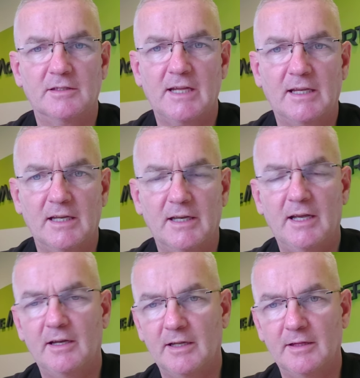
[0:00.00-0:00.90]
taken
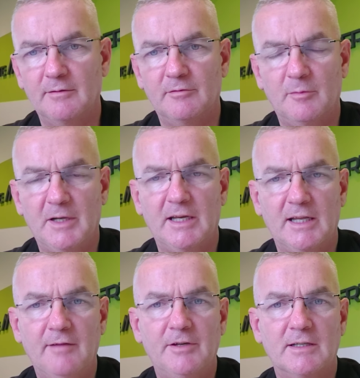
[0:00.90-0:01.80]
down and the
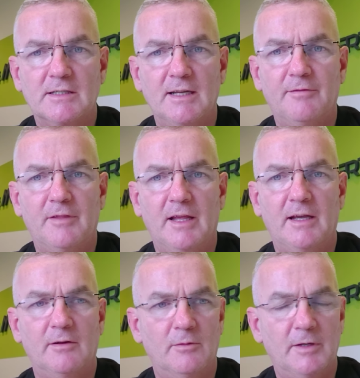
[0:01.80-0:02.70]
remaining evidence left
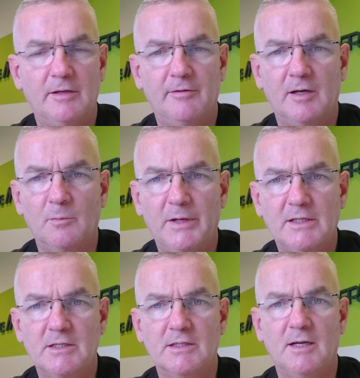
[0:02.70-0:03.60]
there, or where you've hung
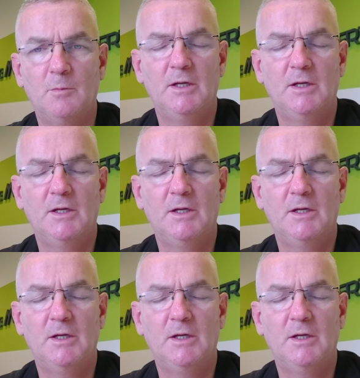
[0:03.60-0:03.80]
pictures up.